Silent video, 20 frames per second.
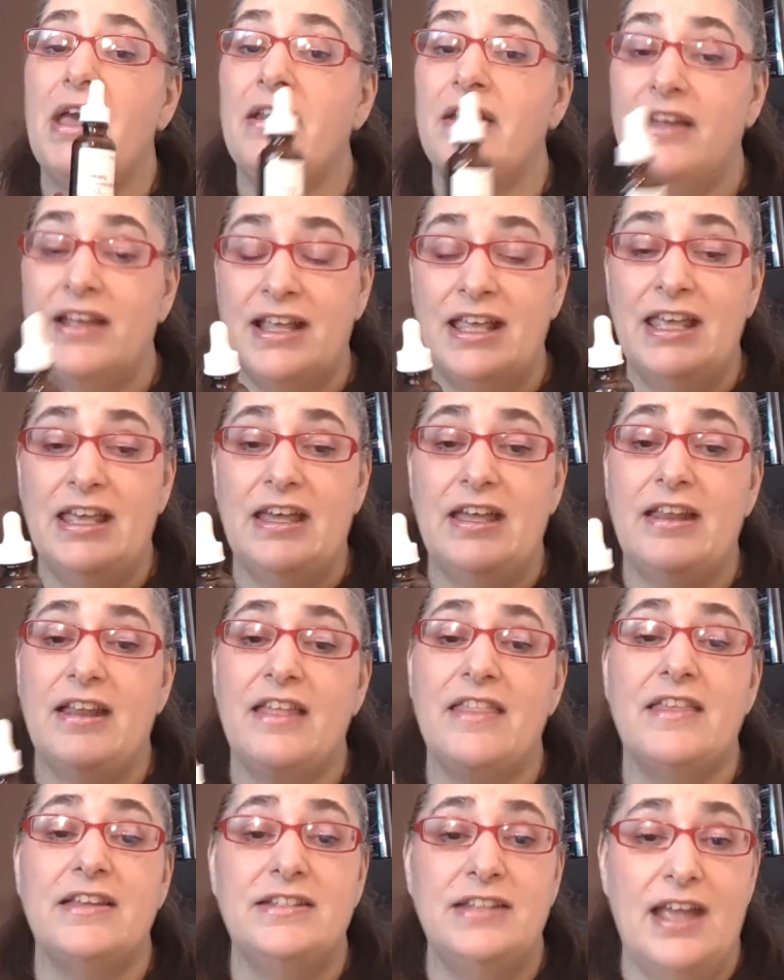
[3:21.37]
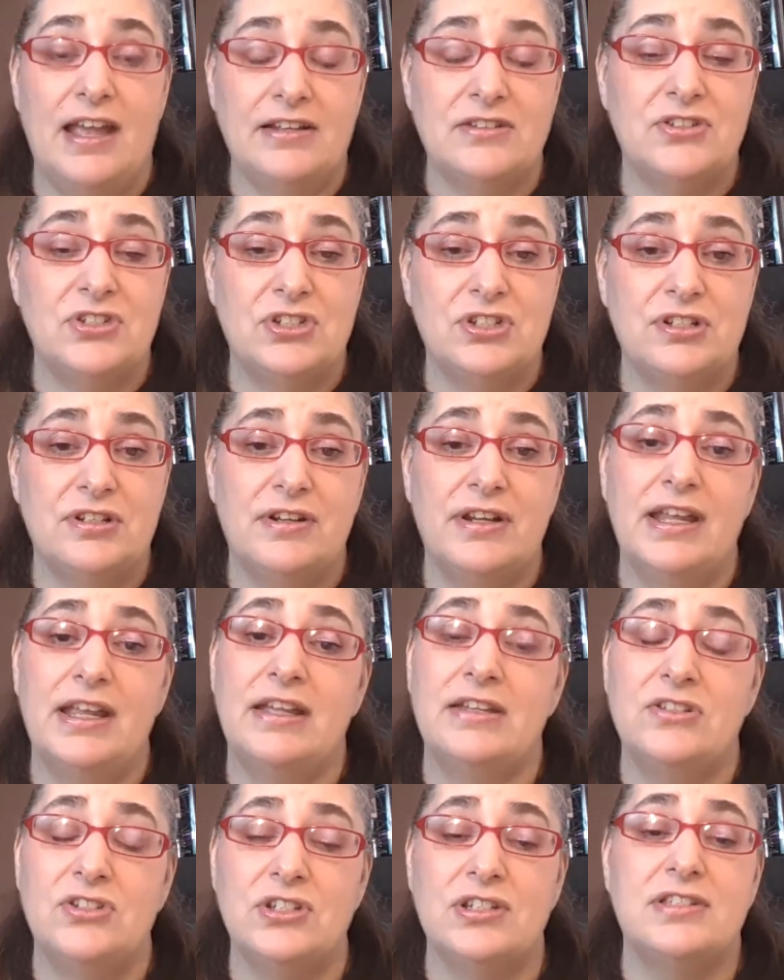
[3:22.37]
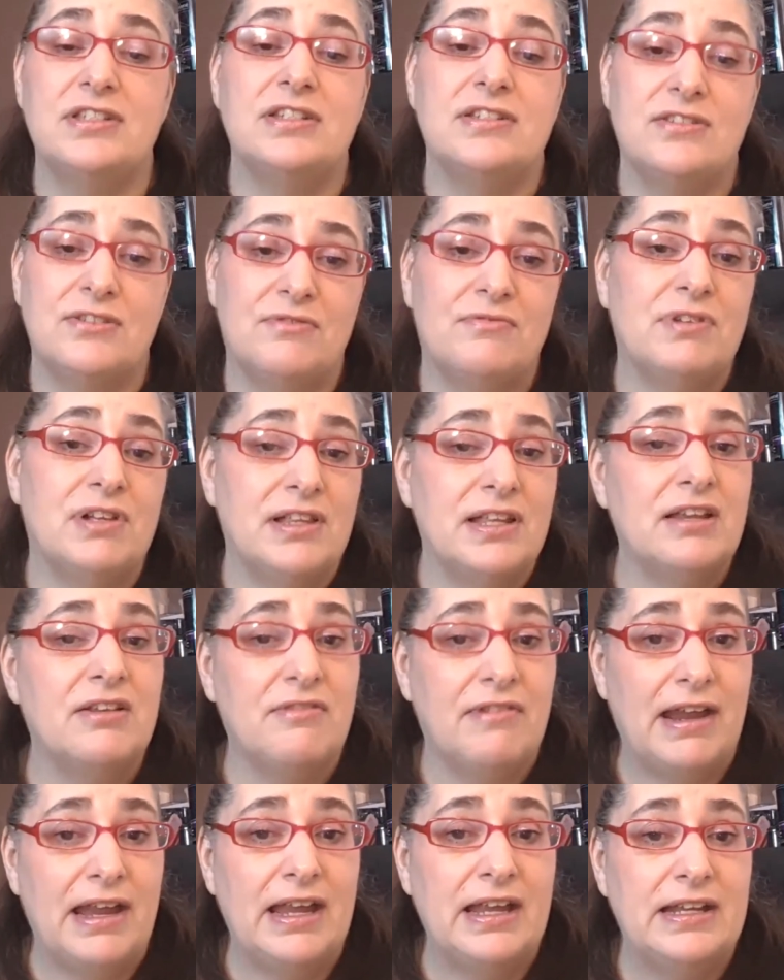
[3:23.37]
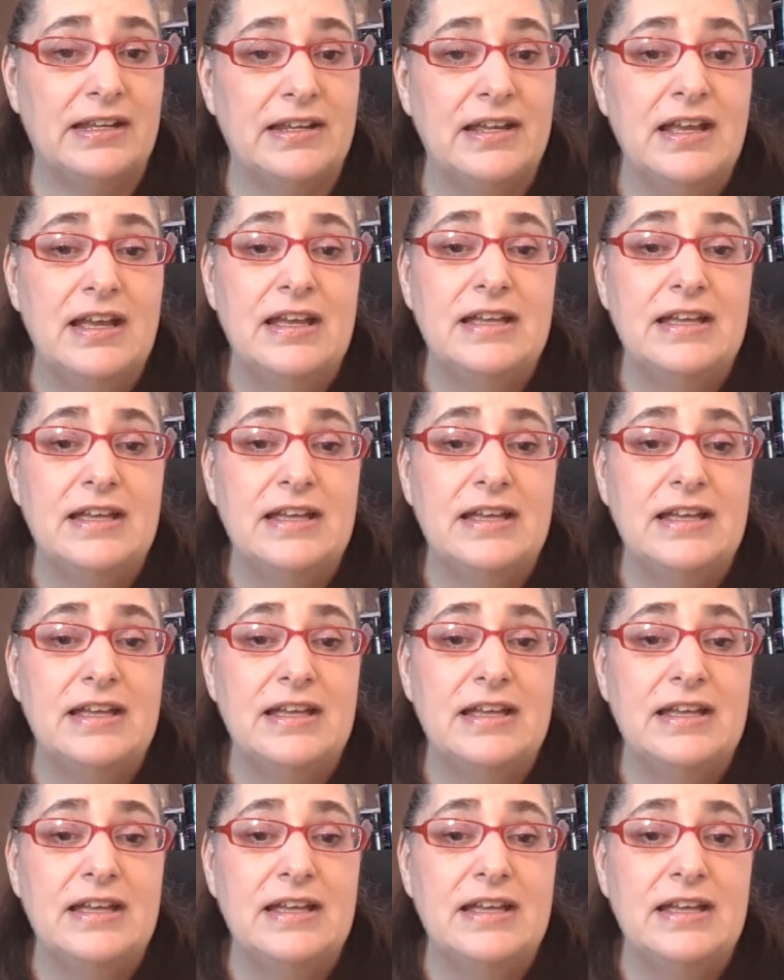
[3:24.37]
And again, the texture, it just is a really great